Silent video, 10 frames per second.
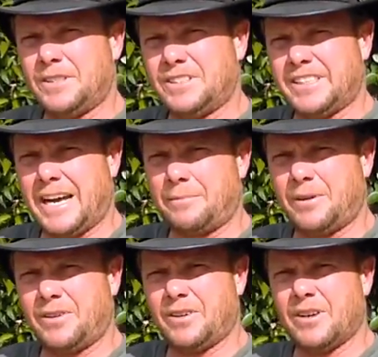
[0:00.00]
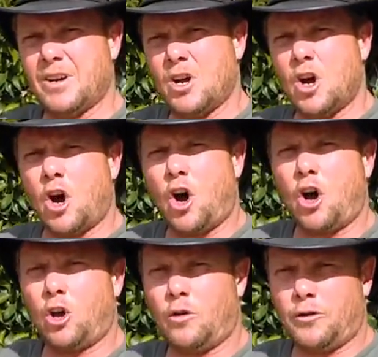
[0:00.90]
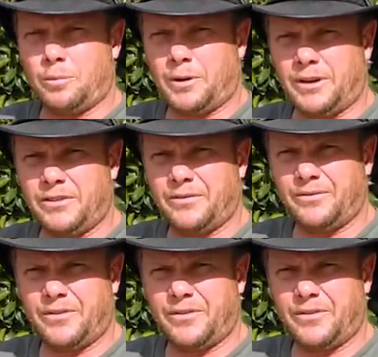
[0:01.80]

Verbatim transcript: This has happened all over the place.